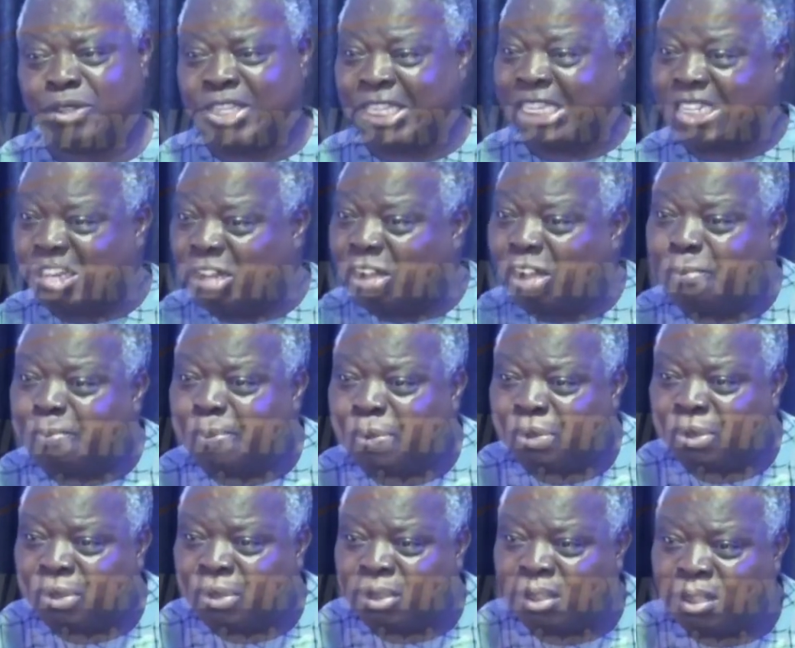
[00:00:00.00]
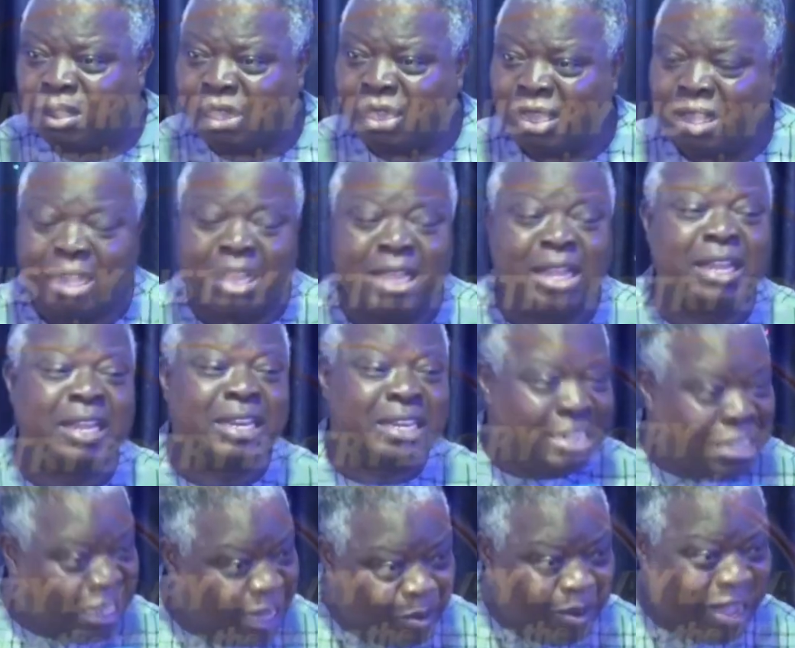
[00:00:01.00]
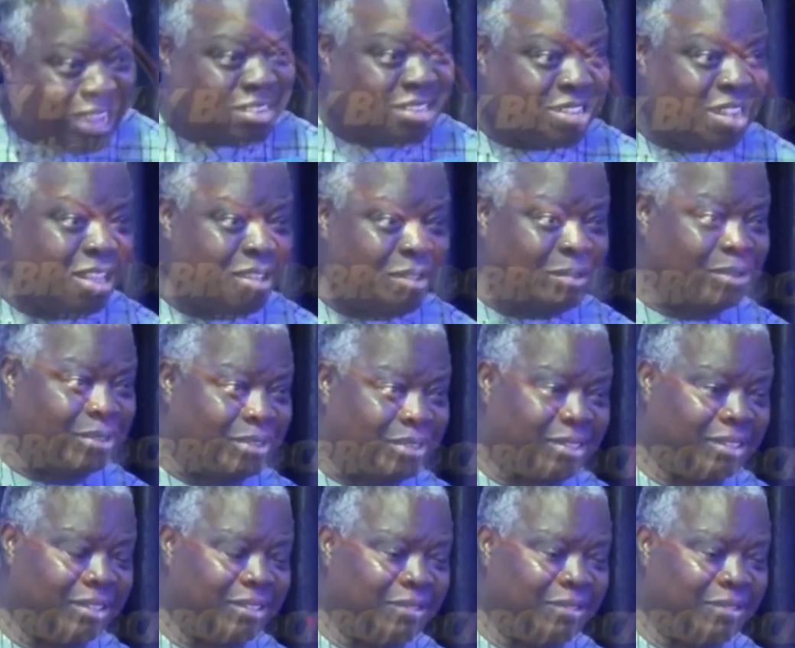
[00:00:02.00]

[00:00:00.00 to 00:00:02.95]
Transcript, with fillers: Jacob, they were sons.